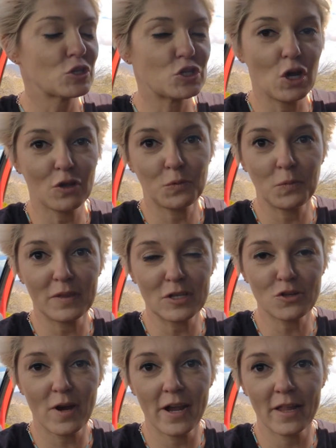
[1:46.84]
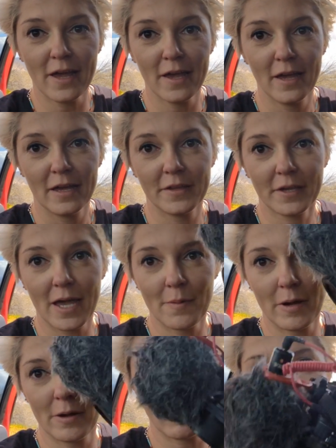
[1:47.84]
shot with the trailer, the
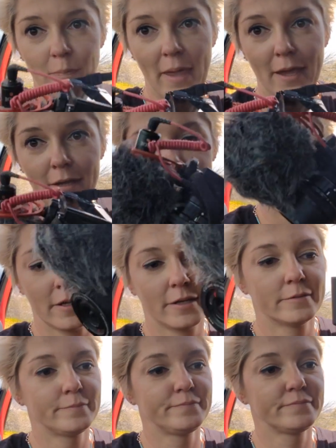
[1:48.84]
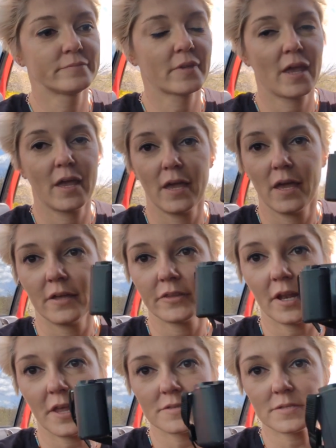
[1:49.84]
camera went bang and then
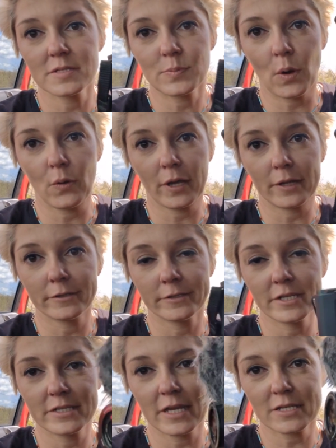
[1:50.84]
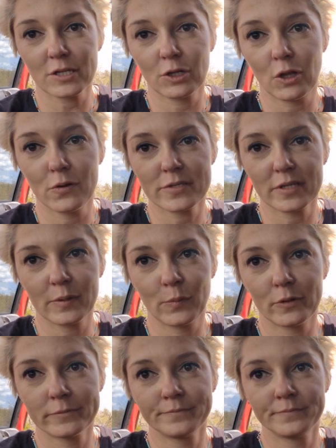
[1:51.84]
the lens is broken. It doesn't close
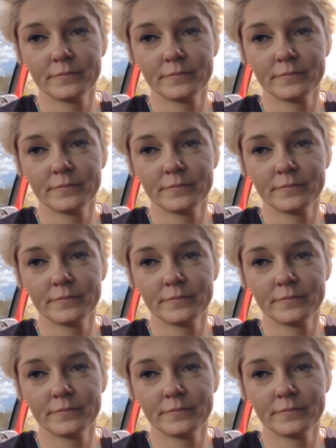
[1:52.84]
anymore.